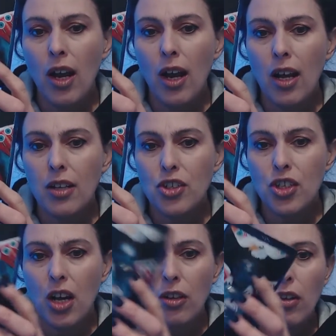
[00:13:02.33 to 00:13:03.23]
heart
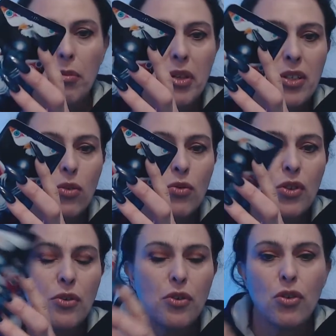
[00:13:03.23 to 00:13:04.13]
chakra, but it's
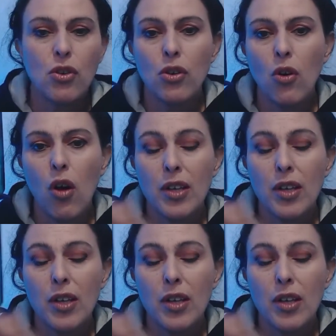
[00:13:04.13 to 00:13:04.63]
also the third eye. It's